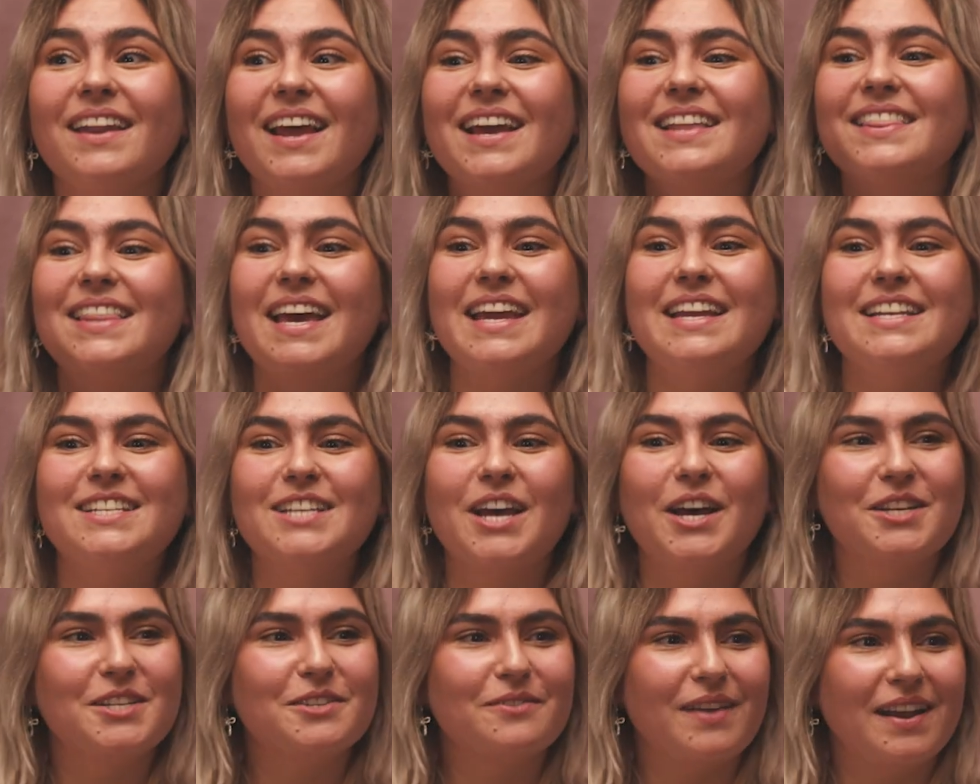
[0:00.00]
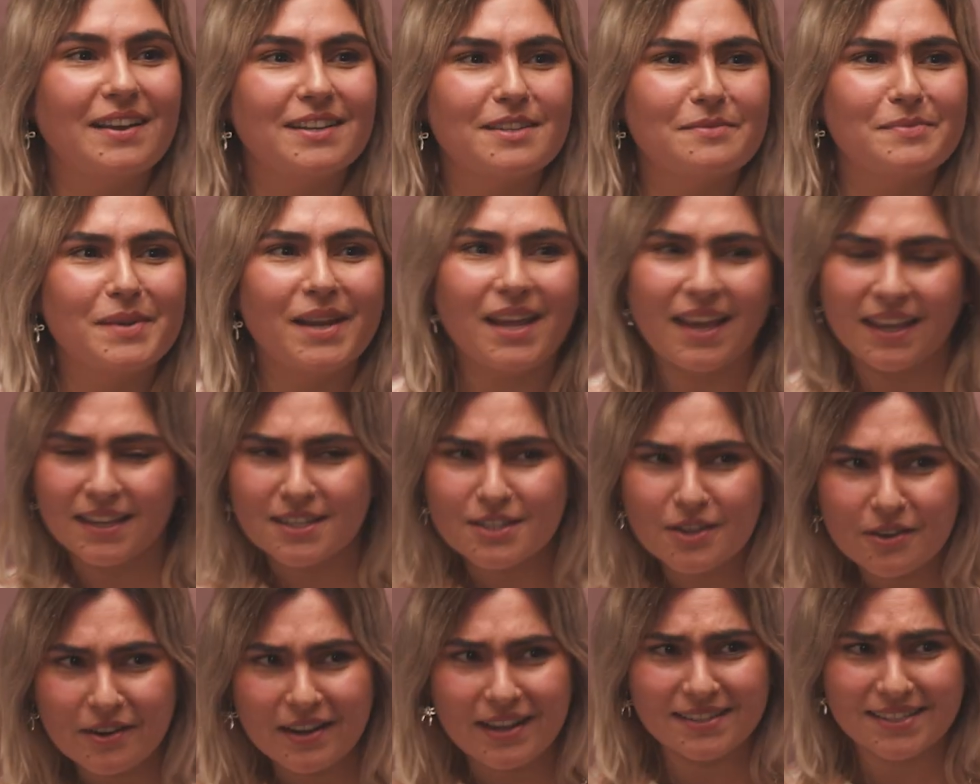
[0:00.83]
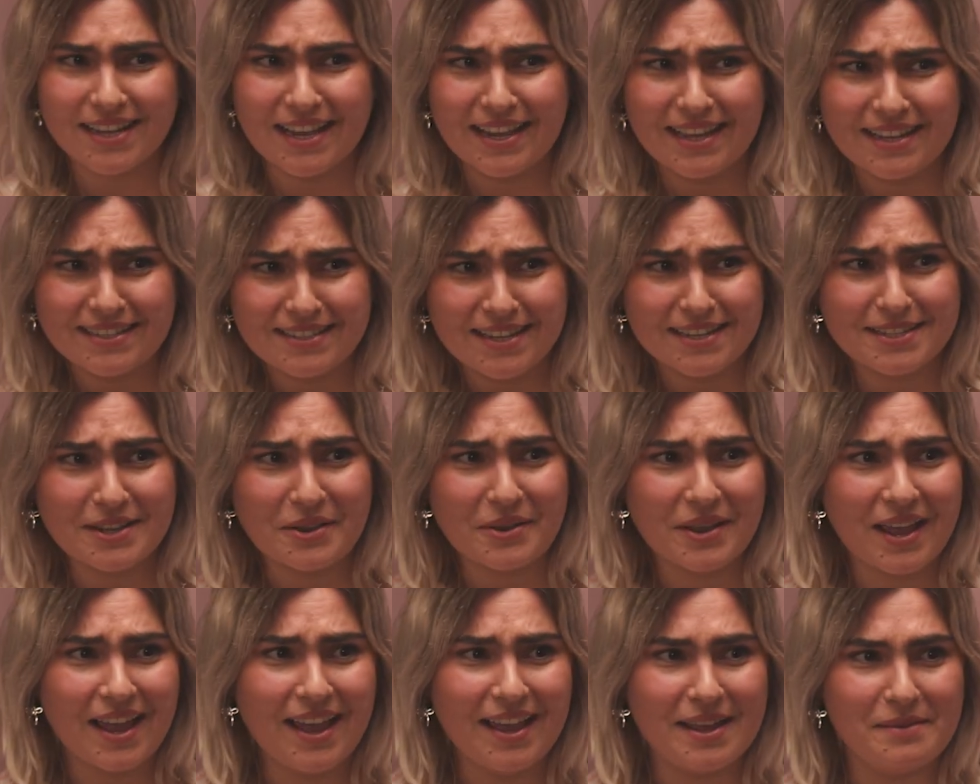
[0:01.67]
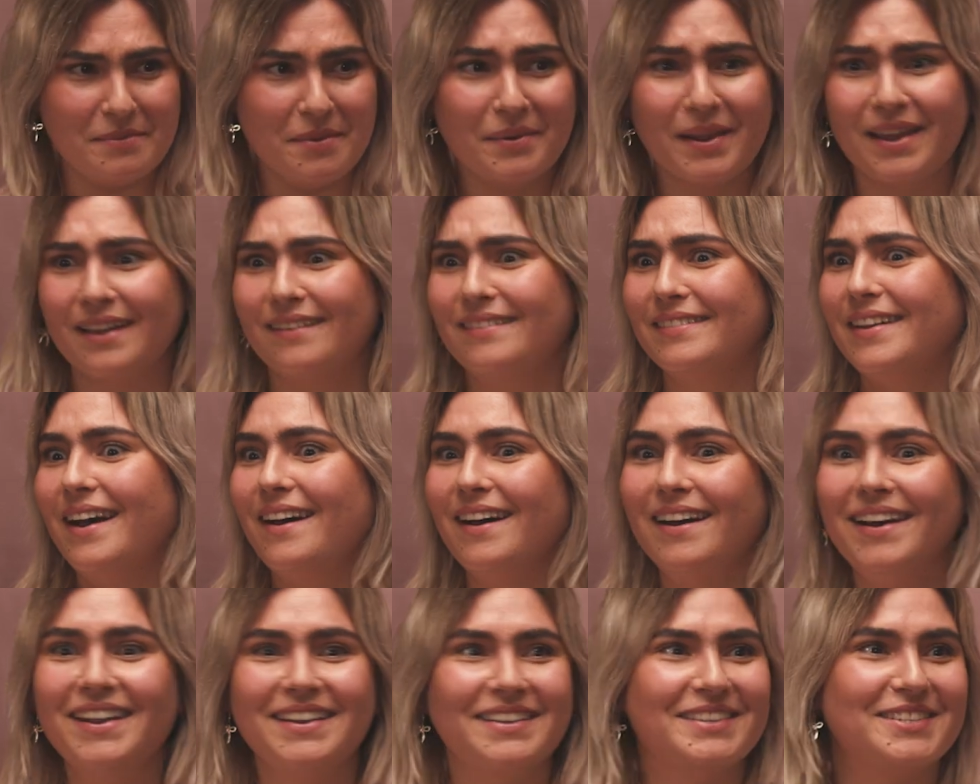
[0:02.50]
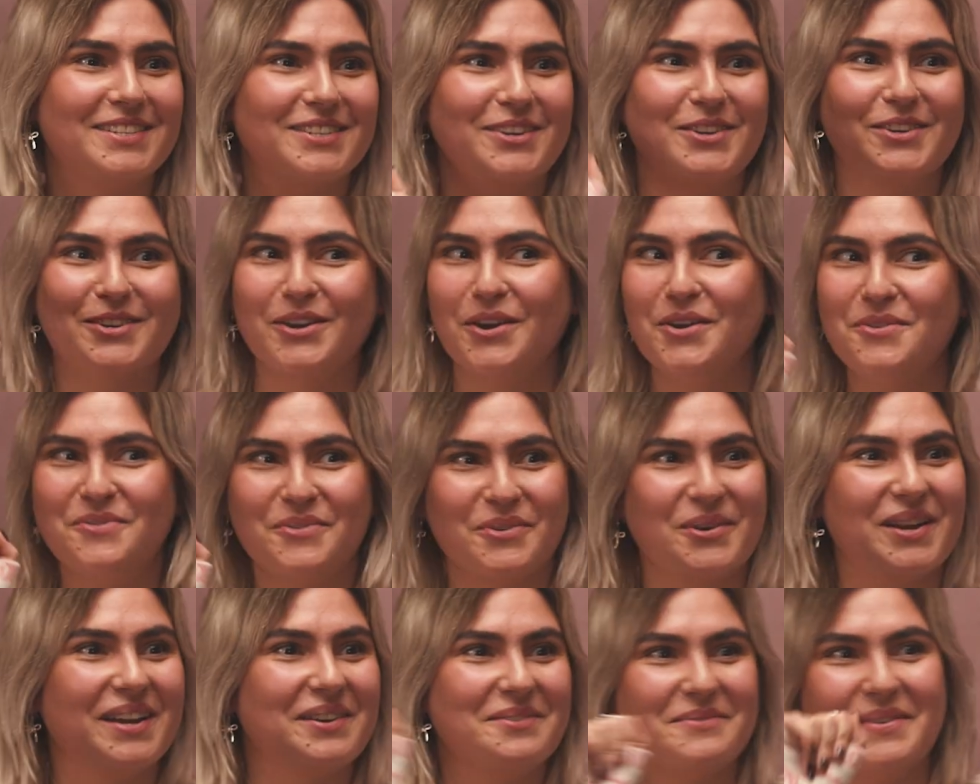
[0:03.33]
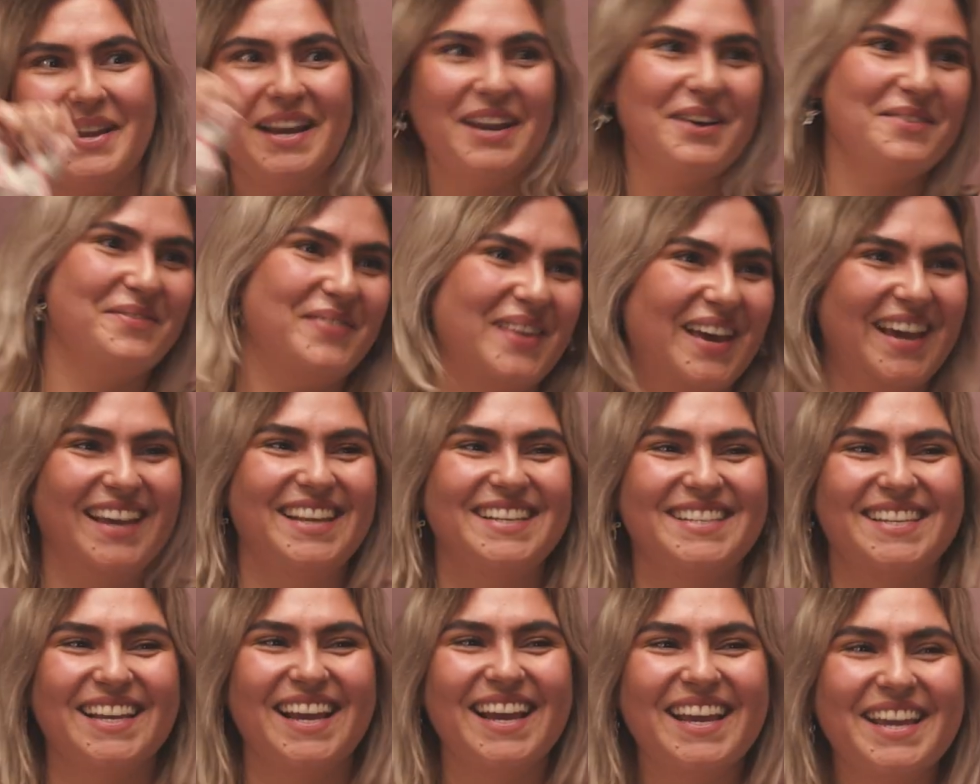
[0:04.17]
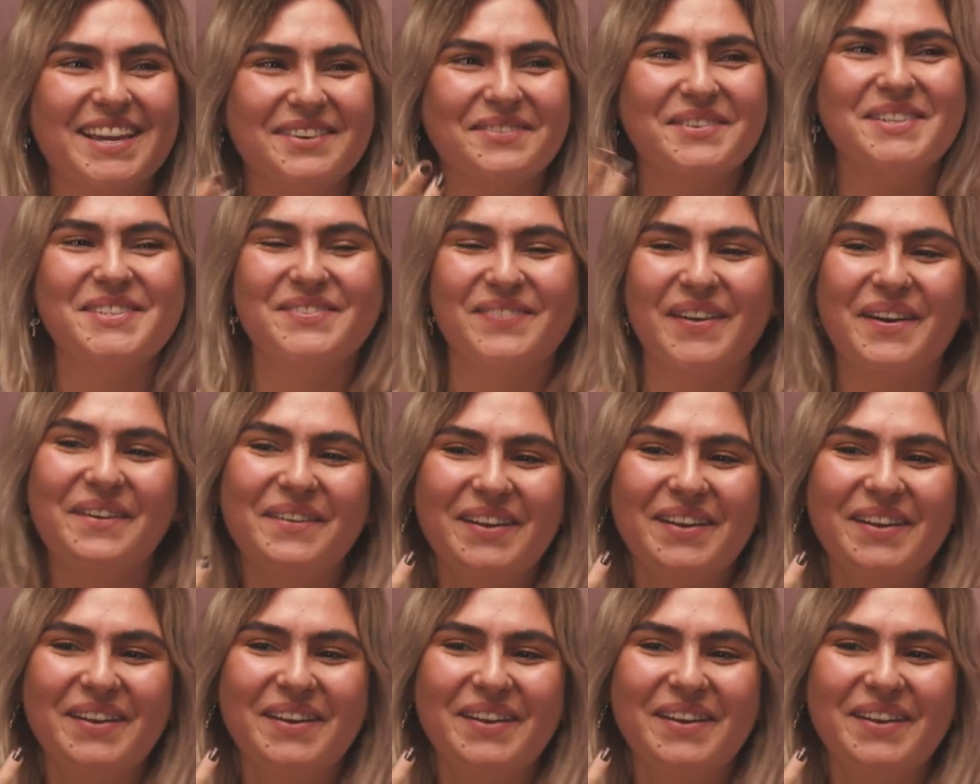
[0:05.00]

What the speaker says: like they turned around and were like, sorry, it's like, is this okay? And we were like, Hans, go for it. We love this. Like it was